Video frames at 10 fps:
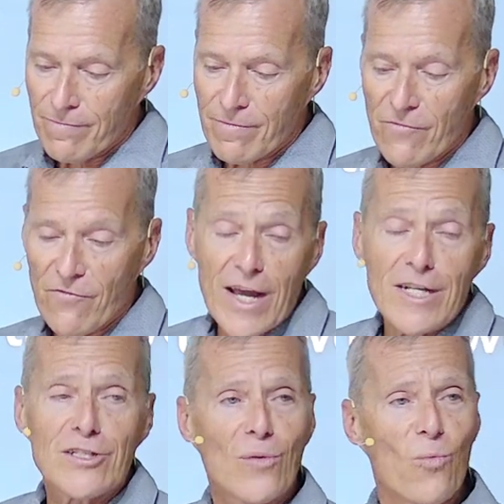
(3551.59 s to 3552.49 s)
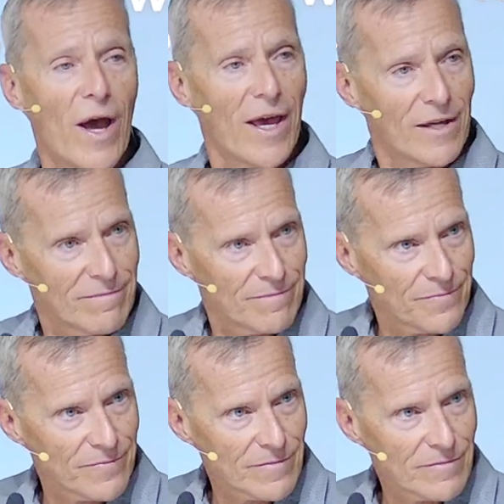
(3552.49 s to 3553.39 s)
Find some way
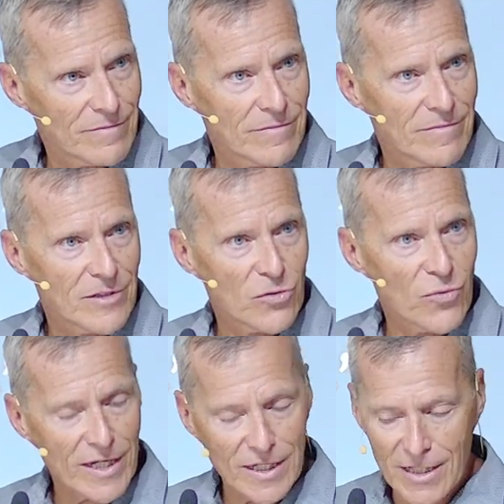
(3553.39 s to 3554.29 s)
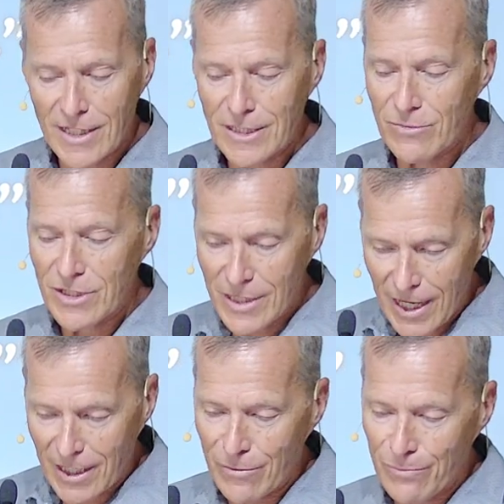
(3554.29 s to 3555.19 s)
to recognize them, to
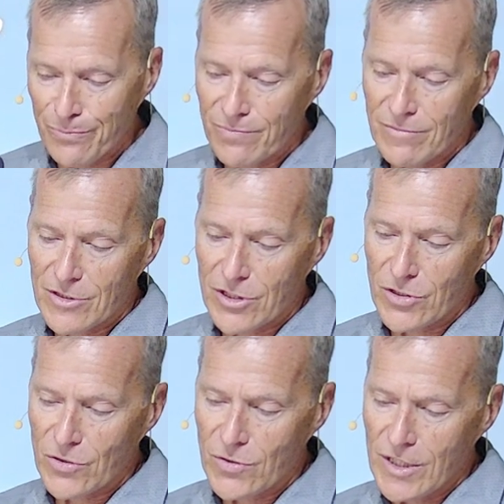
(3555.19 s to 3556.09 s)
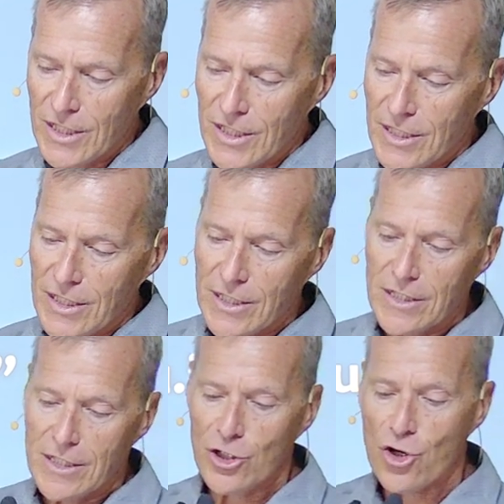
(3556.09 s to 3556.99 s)
thank them, to
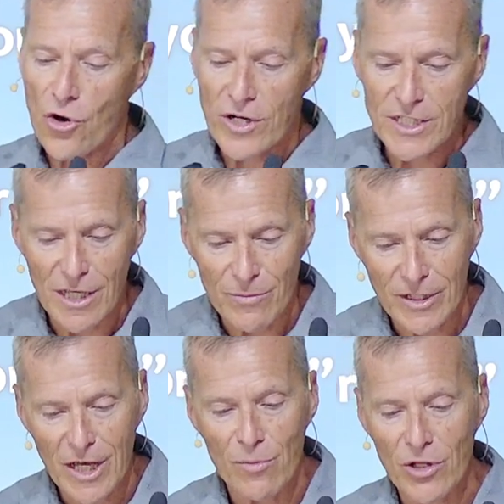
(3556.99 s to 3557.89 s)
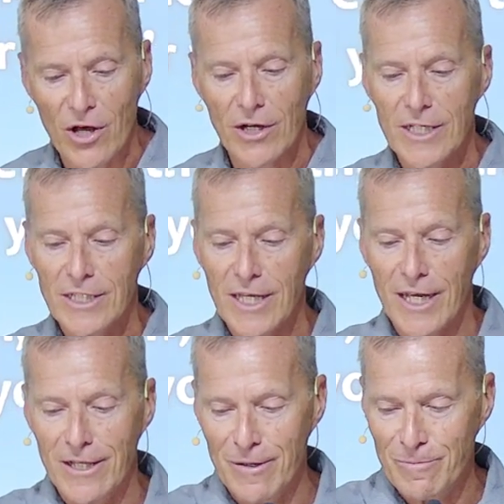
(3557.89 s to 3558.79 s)
encourage them, and come
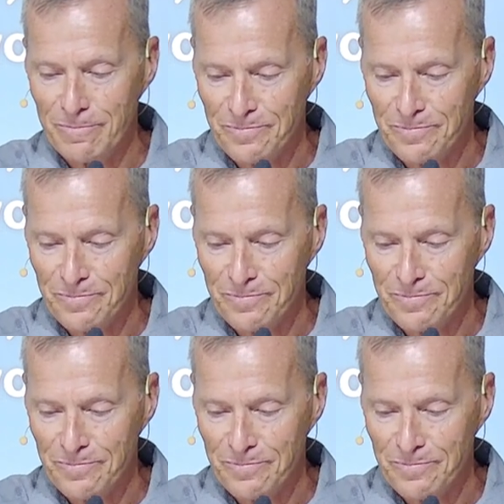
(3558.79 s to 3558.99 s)
alongside them.